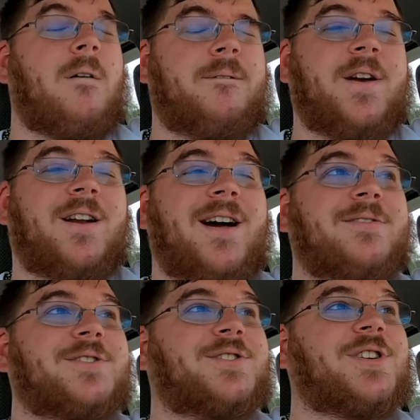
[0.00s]
Figured I
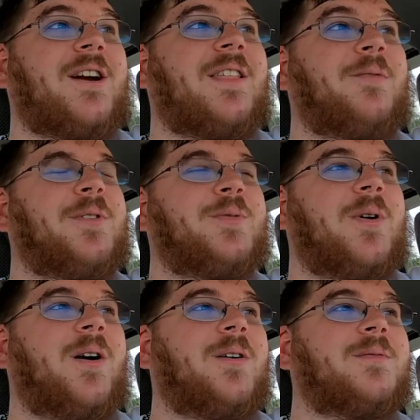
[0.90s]
would just share that with
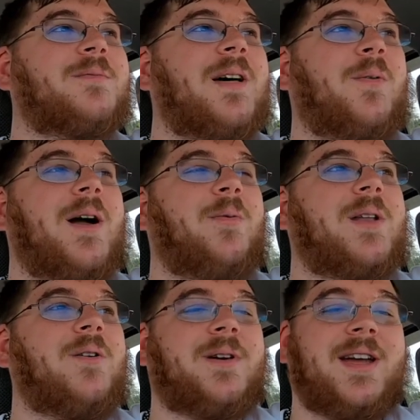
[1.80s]
you all. That way
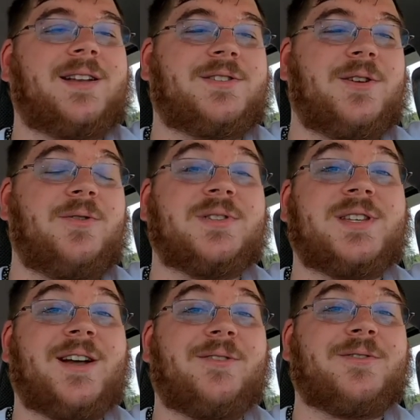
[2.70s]
we don't get to a
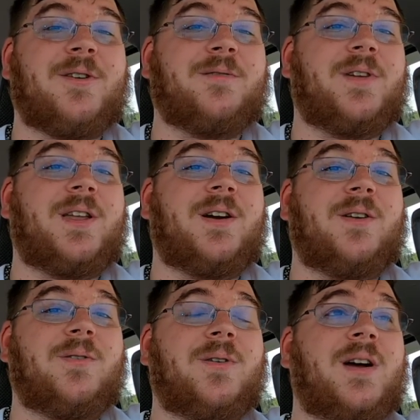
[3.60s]
second or third
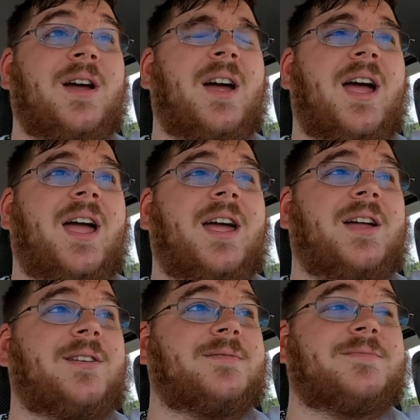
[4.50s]
video
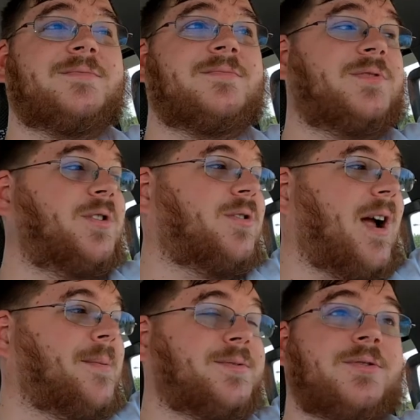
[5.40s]
and
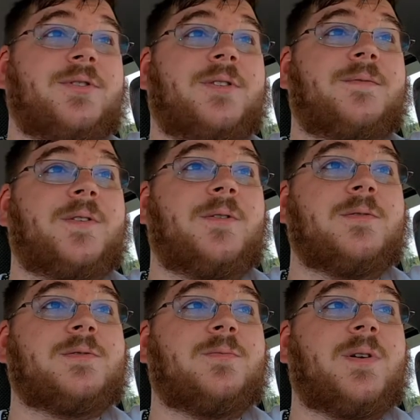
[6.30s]
you're absolutely
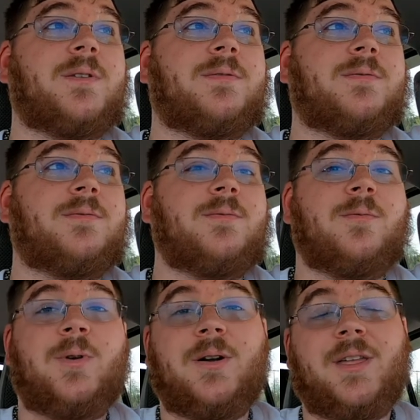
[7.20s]
confused with
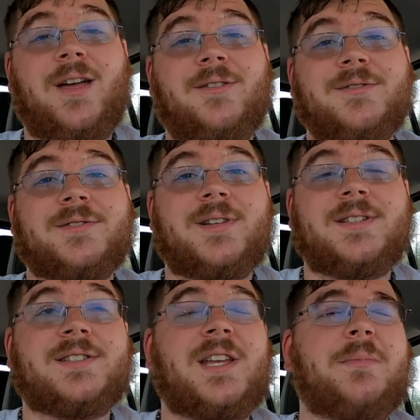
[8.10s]
where the hell
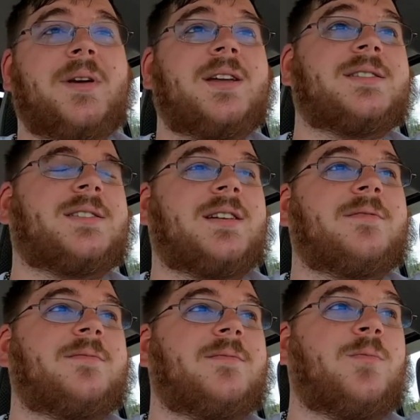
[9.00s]
is Sea Beast
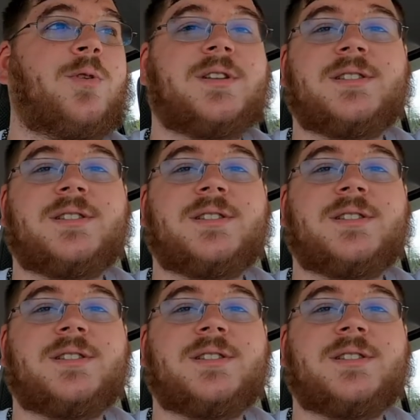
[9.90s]
and what